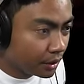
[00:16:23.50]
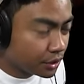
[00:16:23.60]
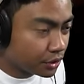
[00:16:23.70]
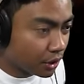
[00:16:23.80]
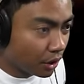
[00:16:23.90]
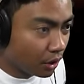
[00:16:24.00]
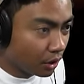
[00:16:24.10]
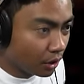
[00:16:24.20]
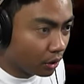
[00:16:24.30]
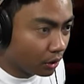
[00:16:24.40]

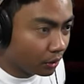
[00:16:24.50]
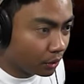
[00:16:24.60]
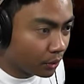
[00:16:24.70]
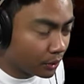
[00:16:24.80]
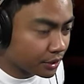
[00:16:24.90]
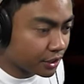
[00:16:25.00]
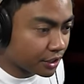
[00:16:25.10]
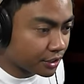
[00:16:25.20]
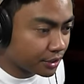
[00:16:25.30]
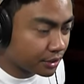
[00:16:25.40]
So, who is
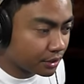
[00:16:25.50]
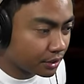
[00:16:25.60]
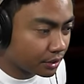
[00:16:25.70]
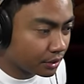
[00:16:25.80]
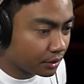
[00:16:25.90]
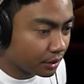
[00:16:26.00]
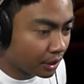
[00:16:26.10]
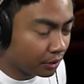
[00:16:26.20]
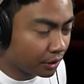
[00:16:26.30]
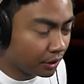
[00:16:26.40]
this? I
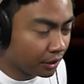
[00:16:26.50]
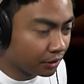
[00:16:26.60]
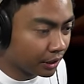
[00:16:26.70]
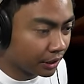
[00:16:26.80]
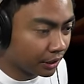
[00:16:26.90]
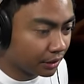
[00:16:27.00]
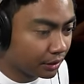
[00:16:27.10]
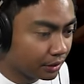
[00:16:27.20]
don't- I don't get it.